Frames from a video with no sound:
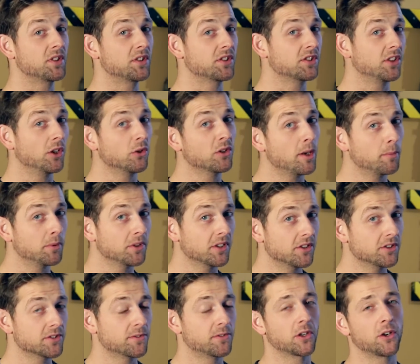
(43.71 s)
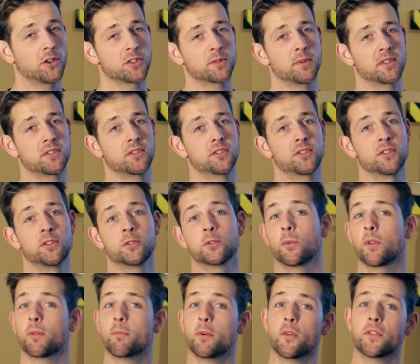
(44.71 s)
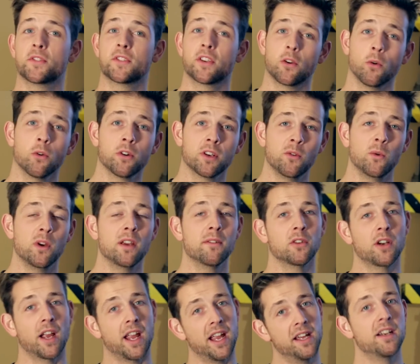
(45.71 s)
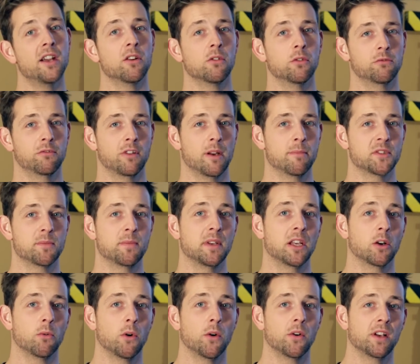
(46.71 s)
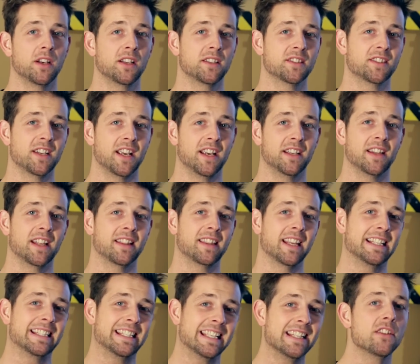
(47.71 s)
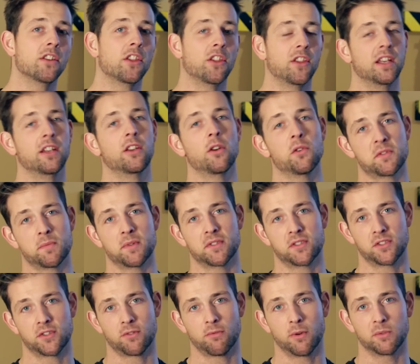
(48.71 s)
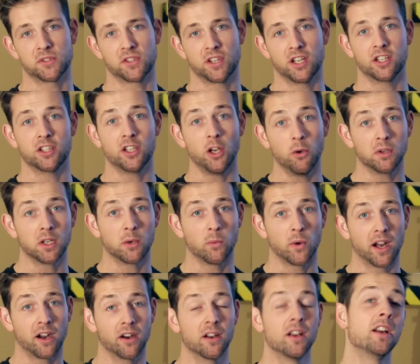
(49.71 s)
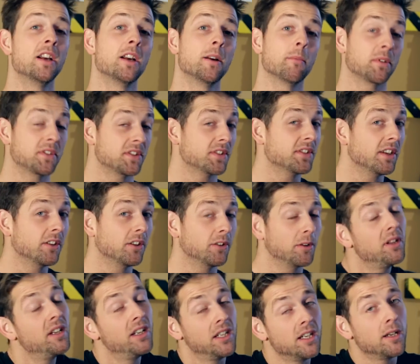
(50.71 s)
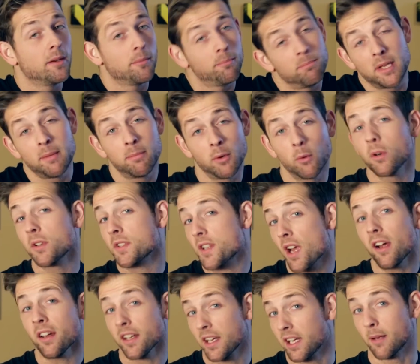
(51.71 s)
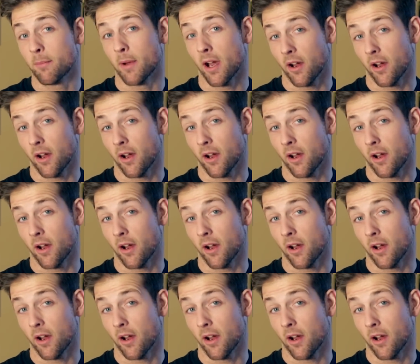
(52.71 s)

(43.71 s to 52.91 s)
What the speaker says: was a slow couple years for Ghostbusters news, with both Sigourney Weaver and Harold Ramis being quoted as saying that they didn't think Ghostbusters 3 was going to go anywhere, but still, people were talking